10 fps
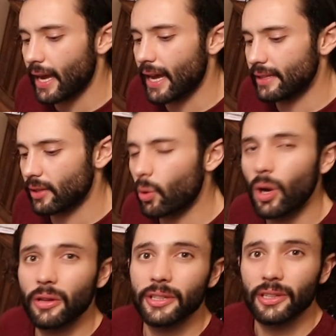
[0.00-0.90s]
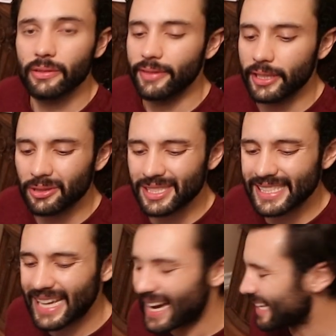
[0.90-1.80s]
and the quality on the video is
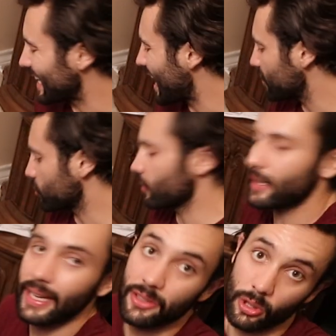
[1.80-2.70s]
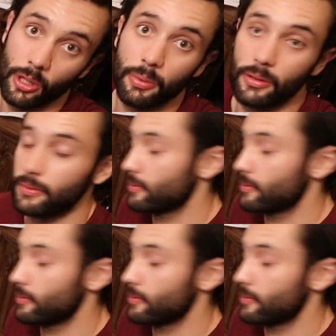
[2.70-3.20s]
not as great as a GoPro